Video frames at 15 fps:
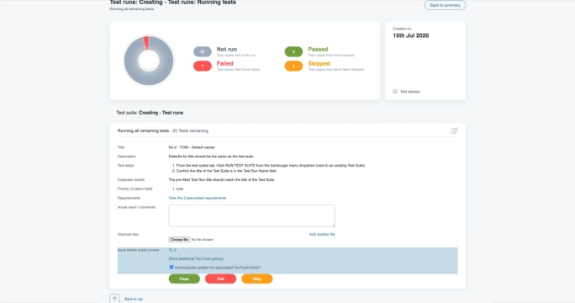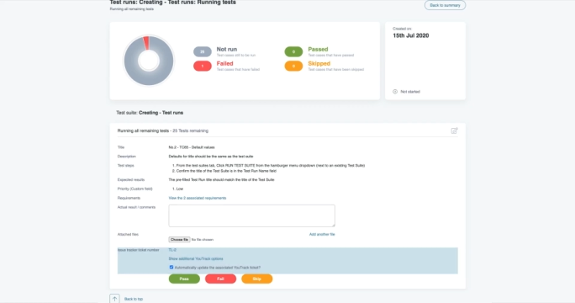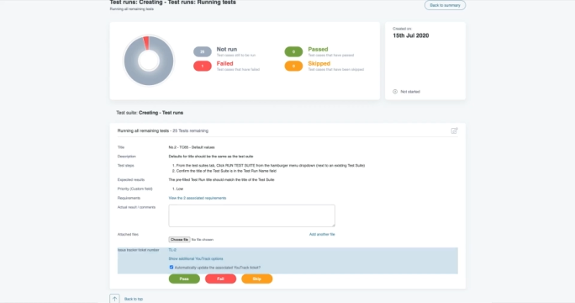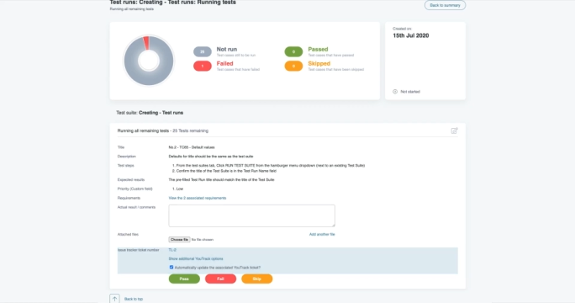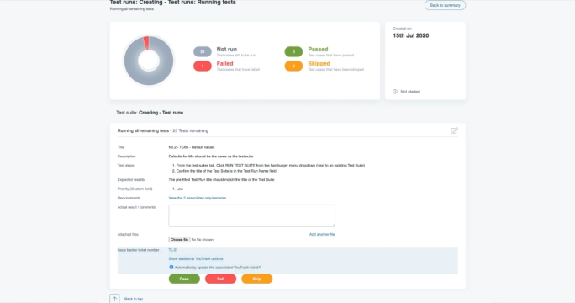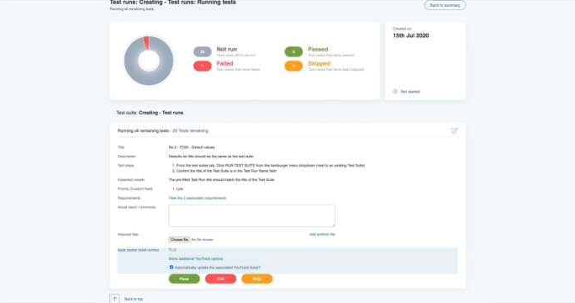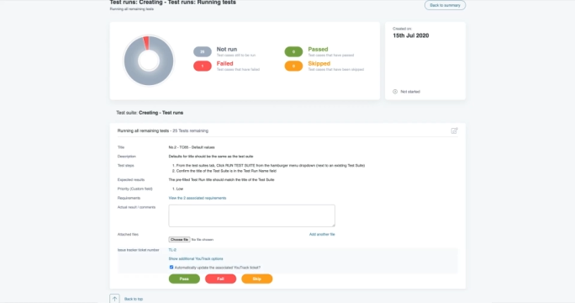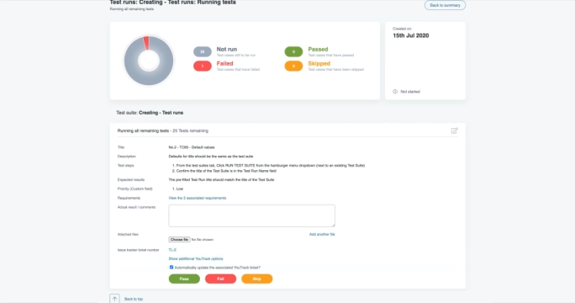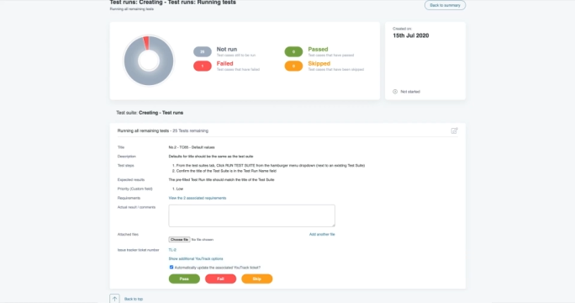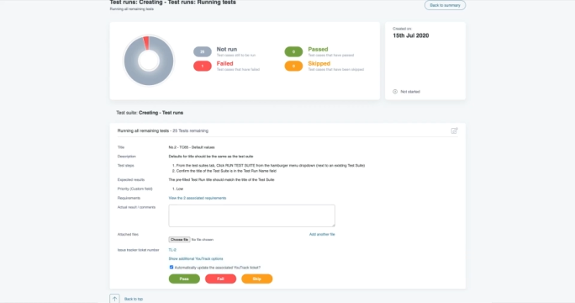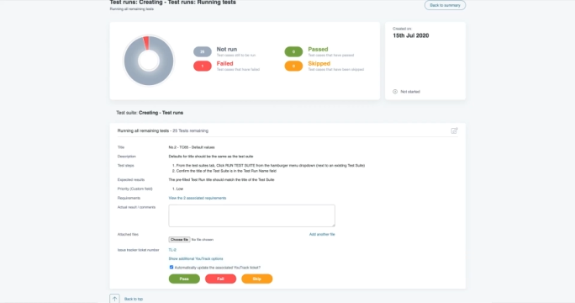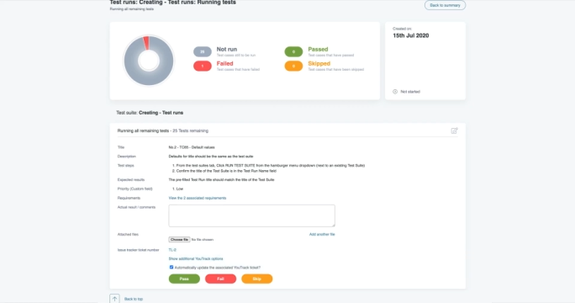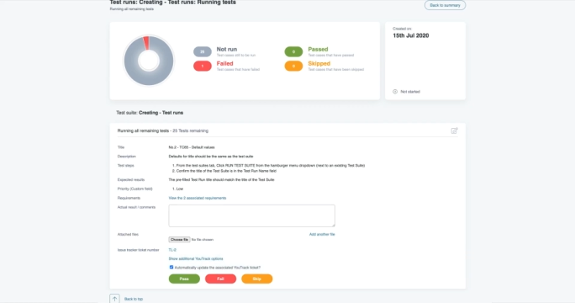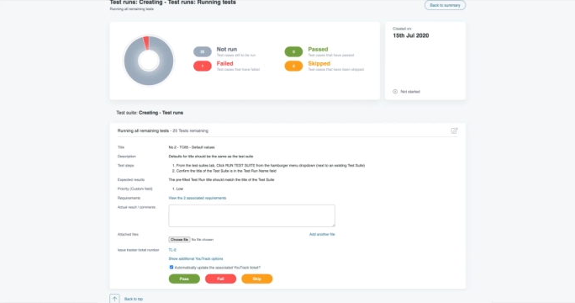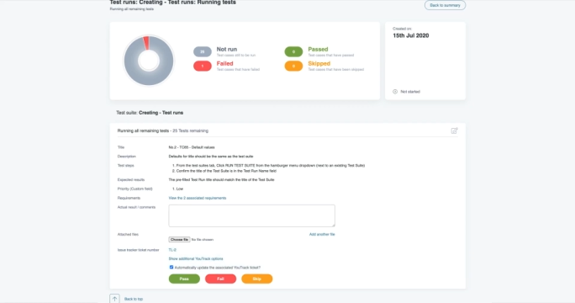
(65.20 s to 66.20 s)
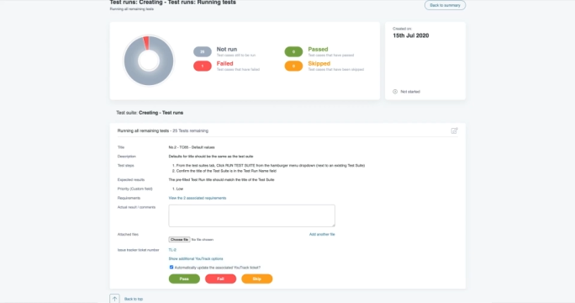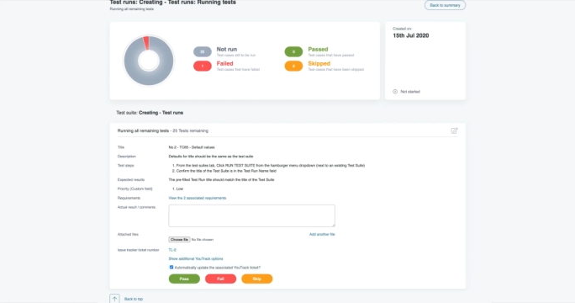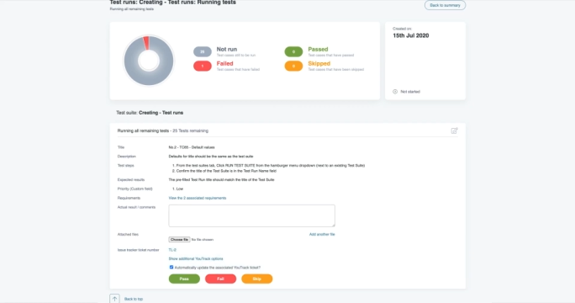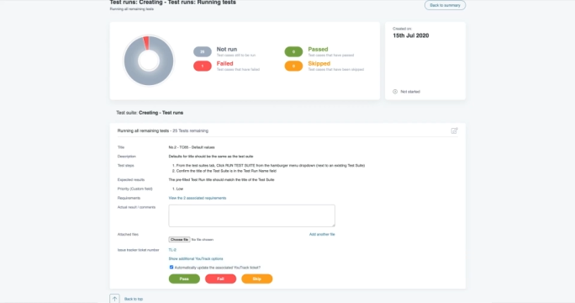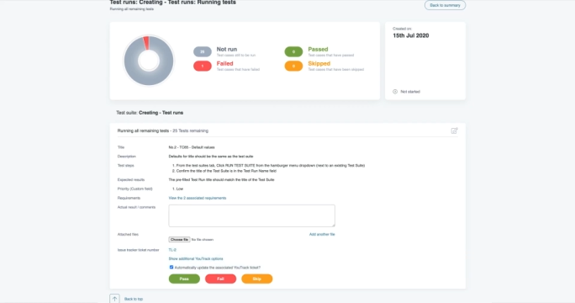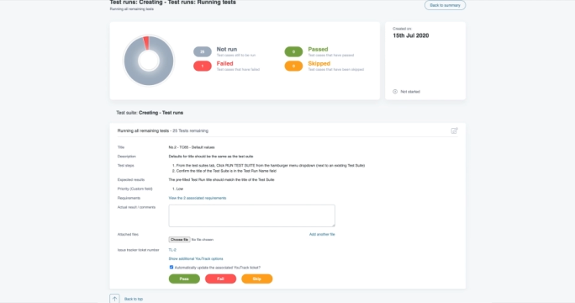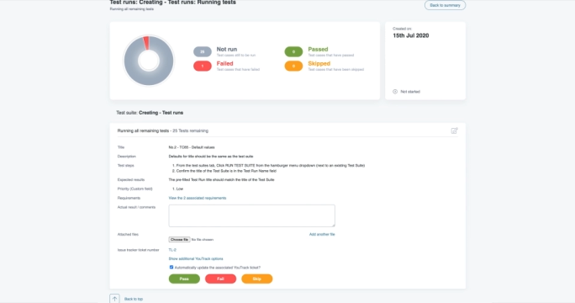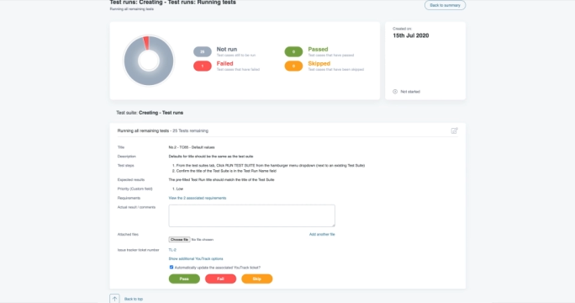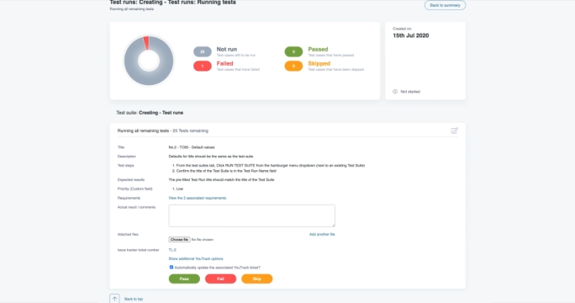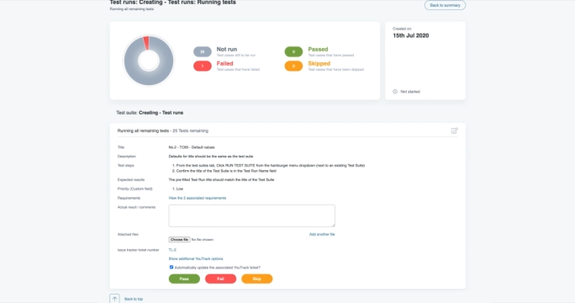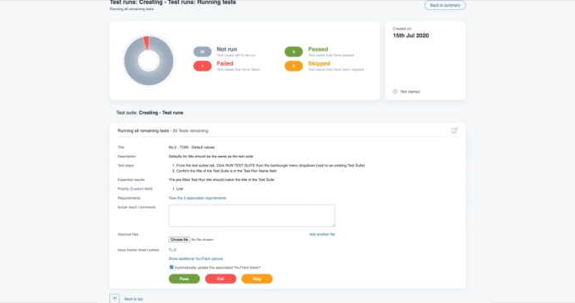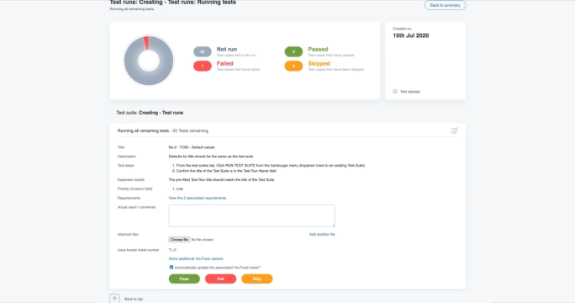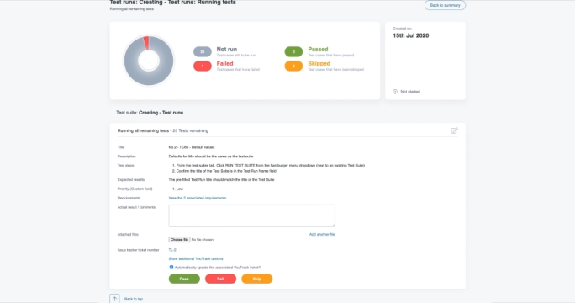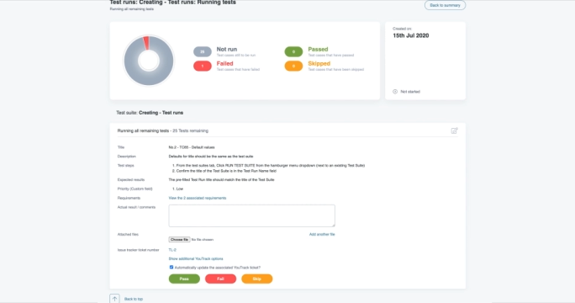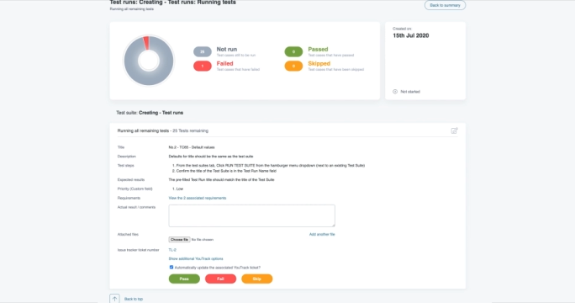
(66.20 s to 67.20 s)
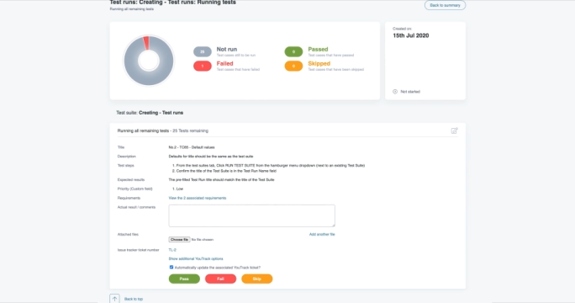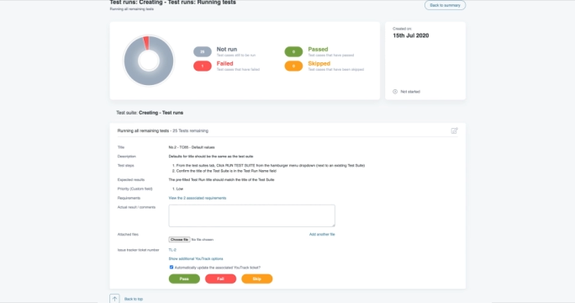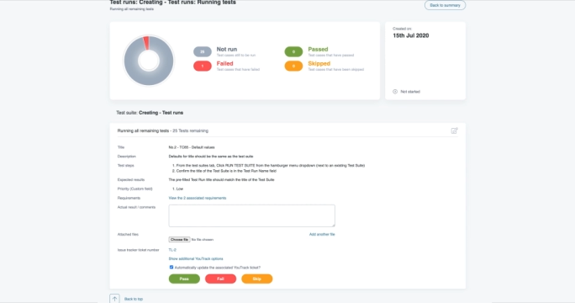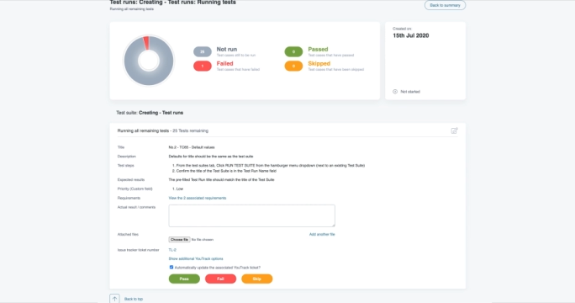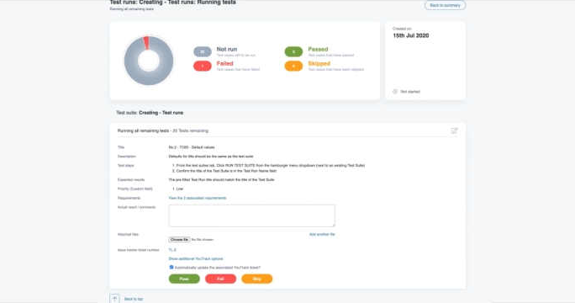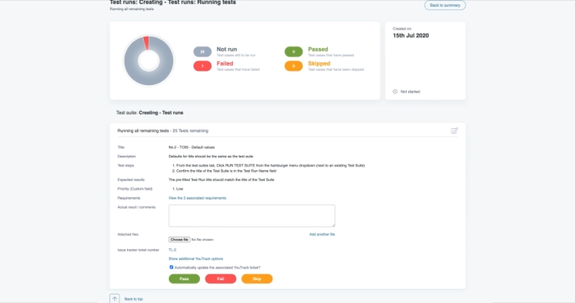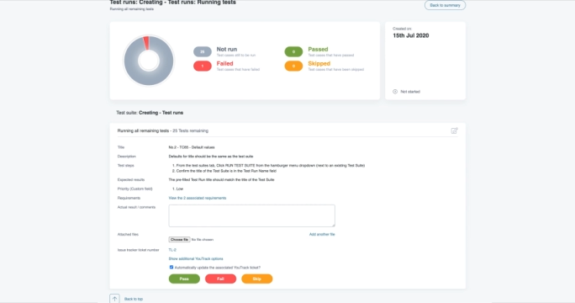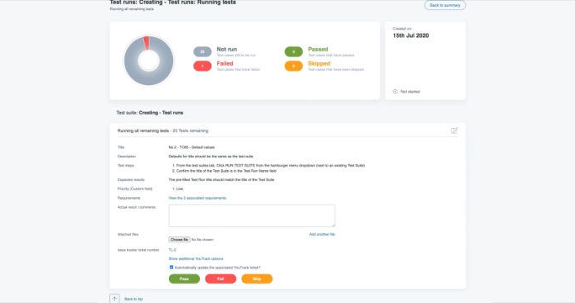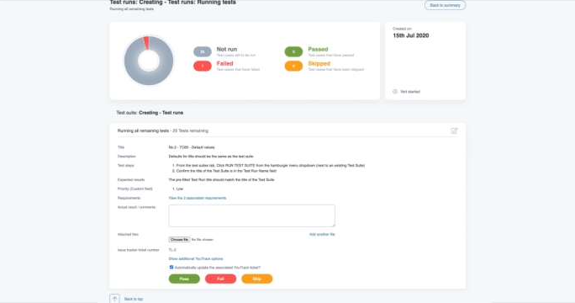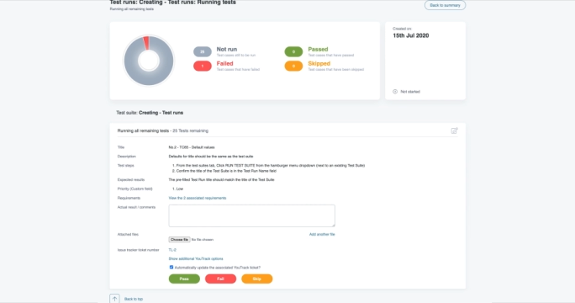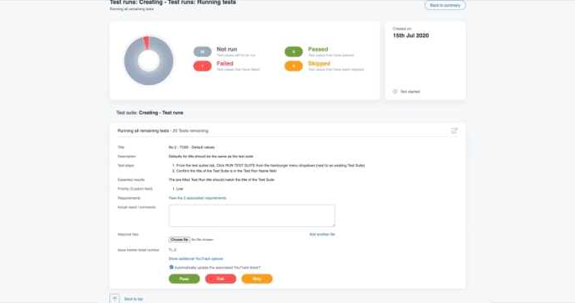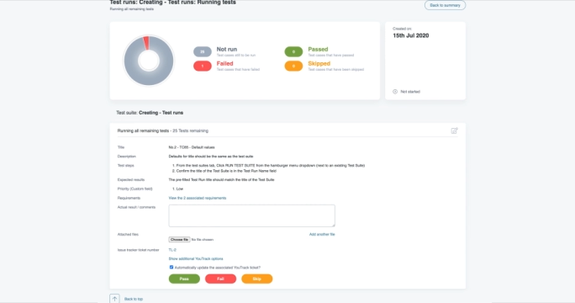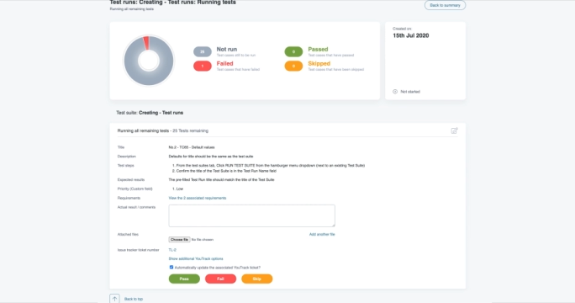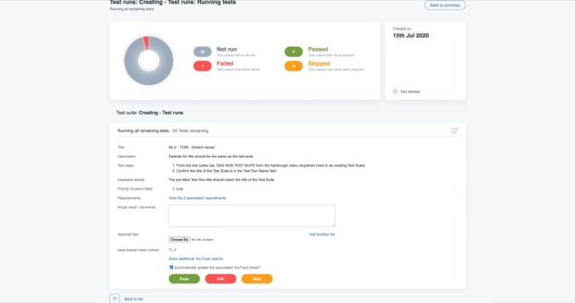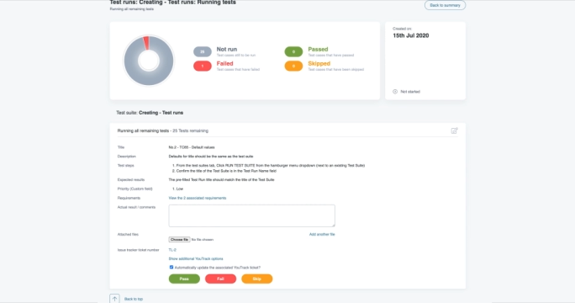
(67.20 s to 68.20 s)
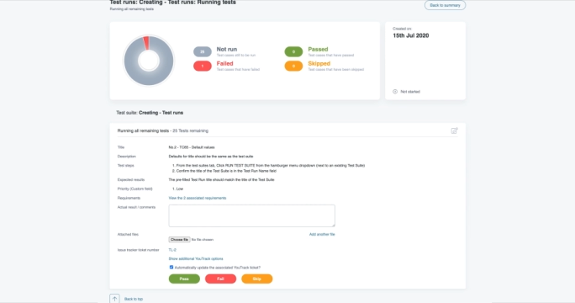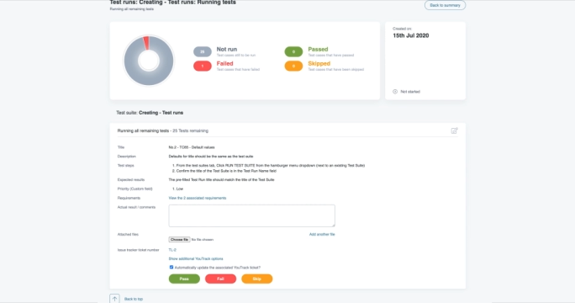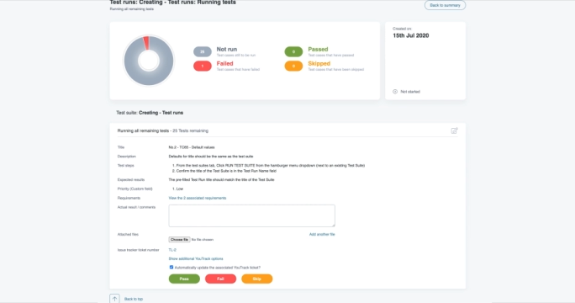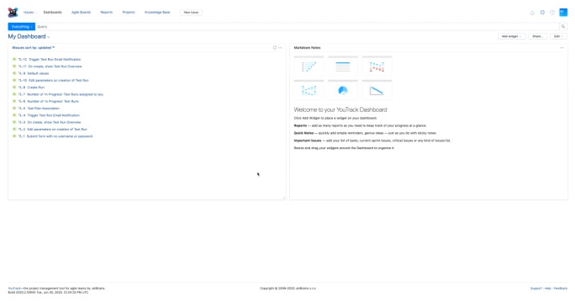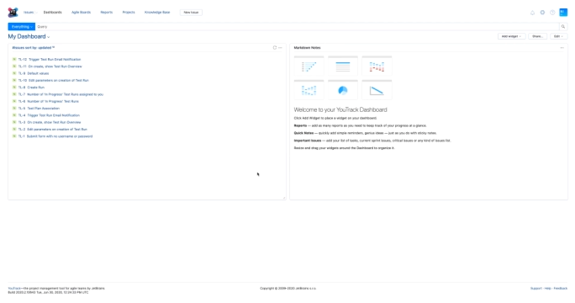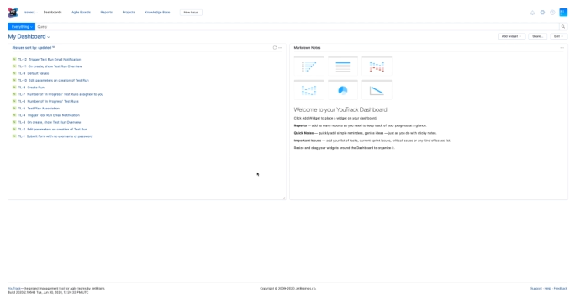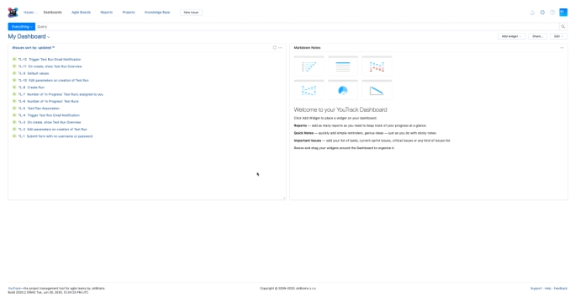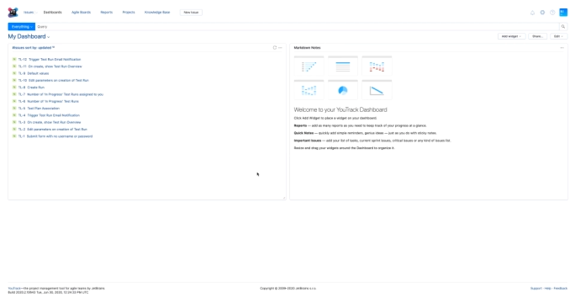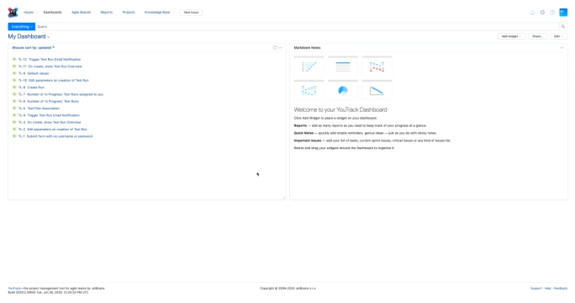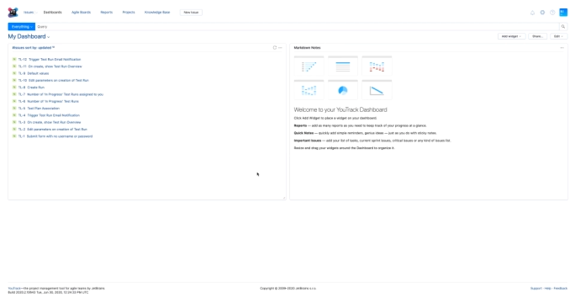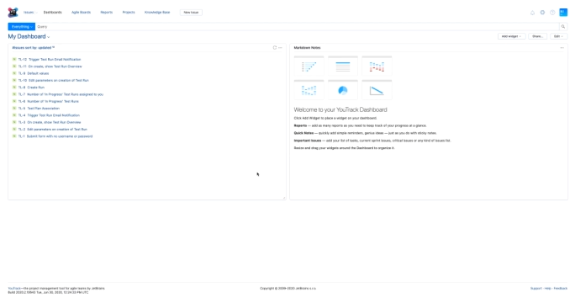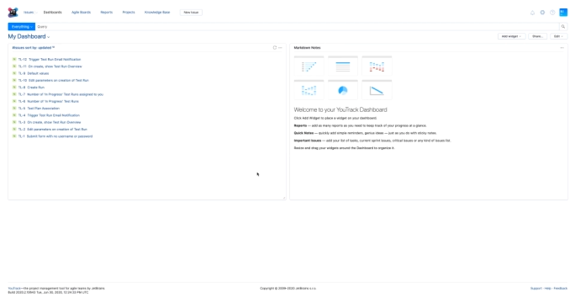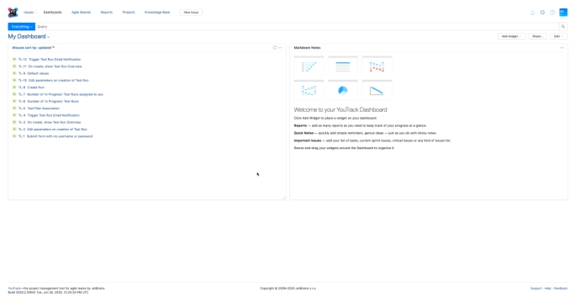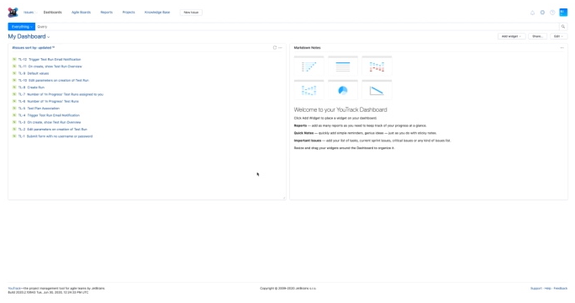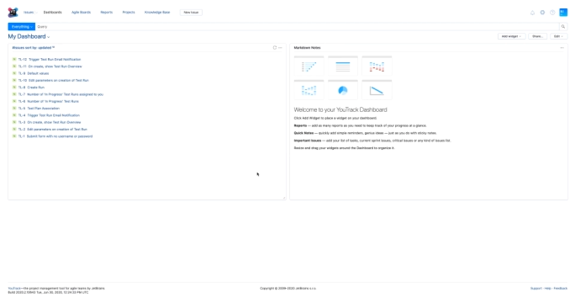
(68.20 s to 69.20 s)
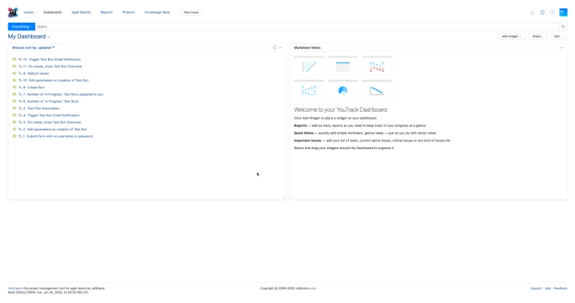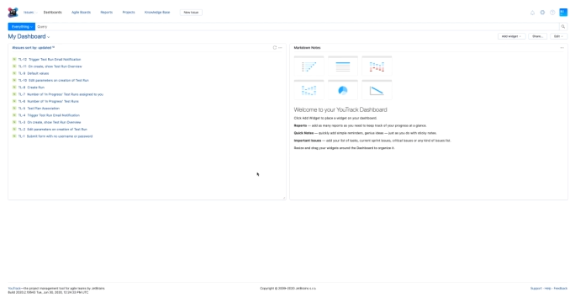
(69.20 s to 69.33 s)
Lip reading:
[unreadable: no face in view]